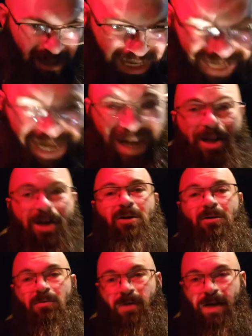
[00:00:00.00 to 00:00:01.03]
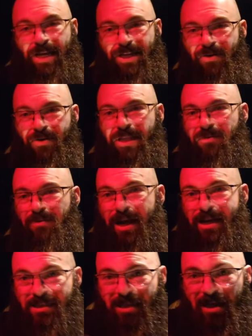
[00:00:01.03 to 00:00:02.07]
And I know when I don't eat the
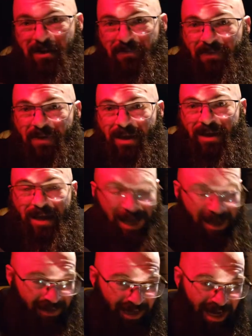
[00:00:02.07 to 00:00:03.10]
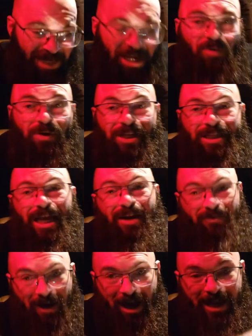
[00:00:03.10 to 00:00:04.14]
right stuff, I know when it
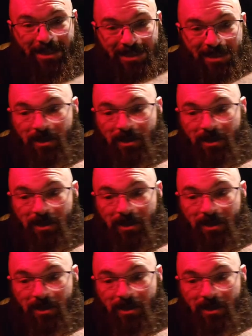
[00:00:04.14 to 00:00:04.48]
ain't right.